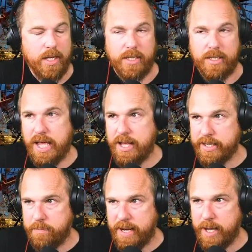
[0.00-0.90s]

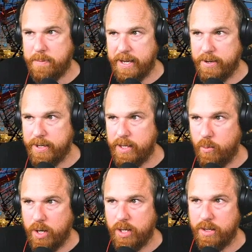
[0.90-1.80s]
lollipop area
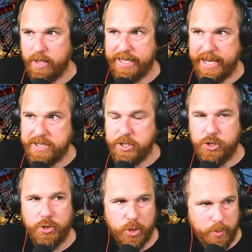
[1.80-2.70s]
where Casey Jr.